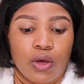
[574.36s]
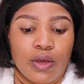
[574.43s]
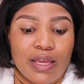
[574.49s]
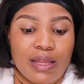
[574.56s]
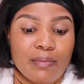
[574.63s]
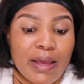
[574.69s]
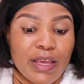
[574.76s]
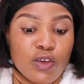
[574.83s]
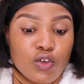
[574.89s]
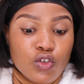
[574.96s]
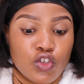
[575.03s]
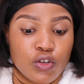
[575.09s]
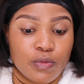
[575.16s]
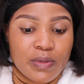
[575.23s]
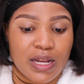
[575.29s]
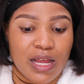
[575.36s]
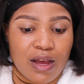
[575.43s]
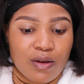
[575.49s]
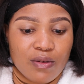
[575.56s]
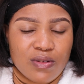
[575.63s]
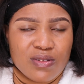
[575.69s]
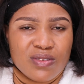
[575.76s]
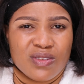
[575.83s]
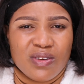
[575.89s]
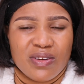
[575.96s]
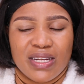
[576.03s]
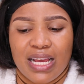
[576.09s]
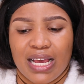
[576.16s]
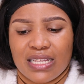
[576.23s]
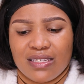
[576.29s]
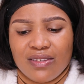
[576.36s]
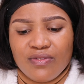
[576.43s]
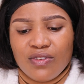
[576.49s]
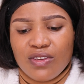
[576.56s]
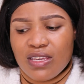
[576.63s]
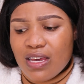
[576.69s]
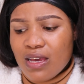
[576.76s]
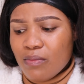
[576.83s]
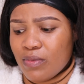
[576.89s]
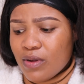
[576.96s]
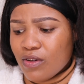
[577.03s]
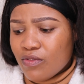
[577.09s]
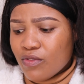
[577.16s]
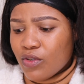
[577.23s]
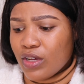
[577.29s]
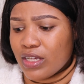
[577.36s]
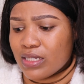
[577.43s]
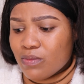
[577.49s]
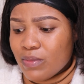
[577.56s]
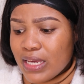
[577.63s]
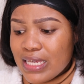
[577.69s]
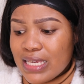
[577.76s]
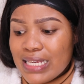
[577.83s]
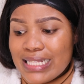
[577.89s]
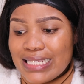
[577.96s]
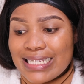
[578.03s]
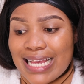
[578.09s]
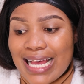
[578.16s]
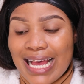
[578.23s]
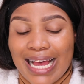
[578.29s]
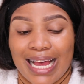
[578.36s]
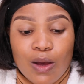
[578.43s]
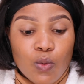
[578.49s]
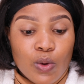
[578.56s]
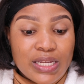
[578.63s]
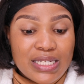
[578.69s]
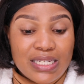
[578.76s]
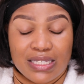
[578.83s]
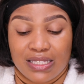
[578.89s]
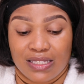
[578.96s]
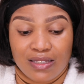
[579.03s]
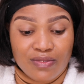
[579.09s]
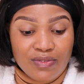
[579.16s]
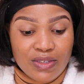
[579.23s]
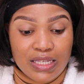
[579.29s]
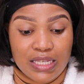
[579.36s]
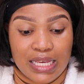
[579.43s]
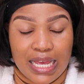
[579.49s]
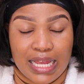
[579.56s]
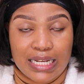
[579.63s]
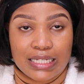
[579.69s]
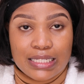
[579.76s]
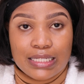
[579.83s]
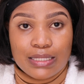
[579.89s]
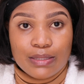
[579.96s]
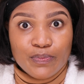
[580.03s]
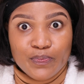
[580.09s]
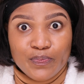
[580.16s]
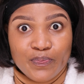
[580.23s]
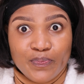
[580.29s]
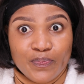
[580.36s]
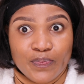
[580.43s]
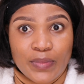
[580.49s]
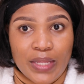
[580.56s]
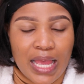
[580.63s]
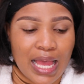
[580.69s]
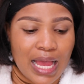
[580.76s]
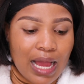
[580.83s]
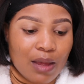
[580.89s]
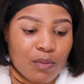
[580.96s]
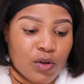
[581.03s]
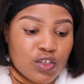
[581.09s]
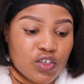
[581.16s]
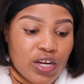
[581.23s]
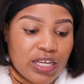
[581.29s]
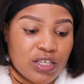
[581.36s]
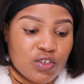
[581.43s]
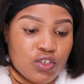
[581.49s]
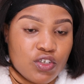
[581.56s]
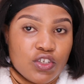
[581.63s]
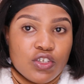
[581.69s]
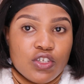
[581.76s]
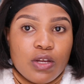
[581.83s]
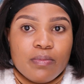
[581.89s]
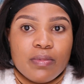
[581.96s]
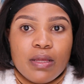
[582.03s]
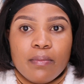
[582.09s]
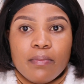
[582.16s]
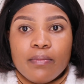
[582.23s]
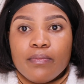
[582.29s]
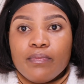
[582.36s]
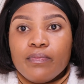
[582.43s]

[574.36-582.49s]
YouTube now. Sorry guys if you hear a bit of noise. My kids are watching TV and I'm not trying to disturb them.